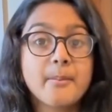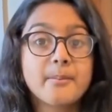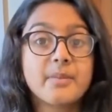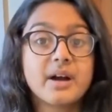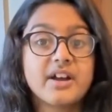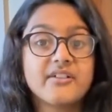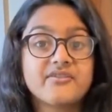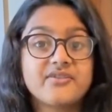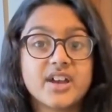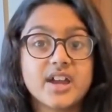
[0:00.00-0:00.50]

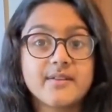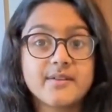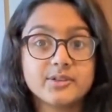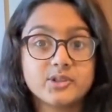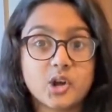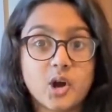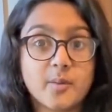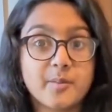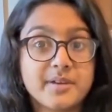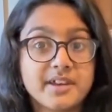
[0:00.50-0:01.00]
My
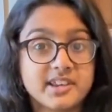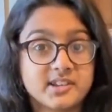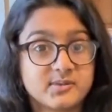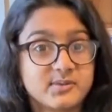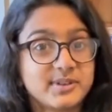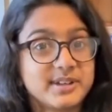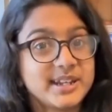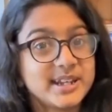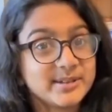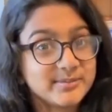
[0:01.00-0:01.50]
favourite hobby is
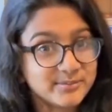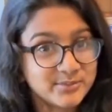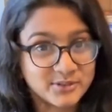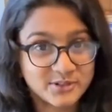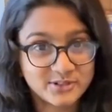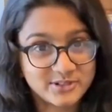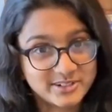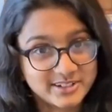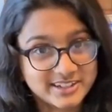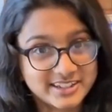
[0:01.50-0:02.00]
reading
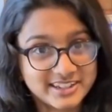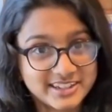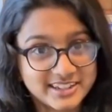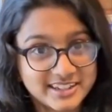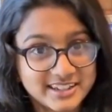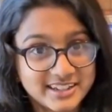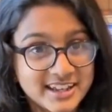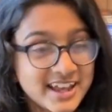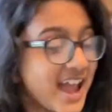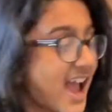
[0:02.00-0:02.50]

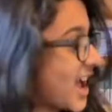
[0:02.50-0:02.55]
books.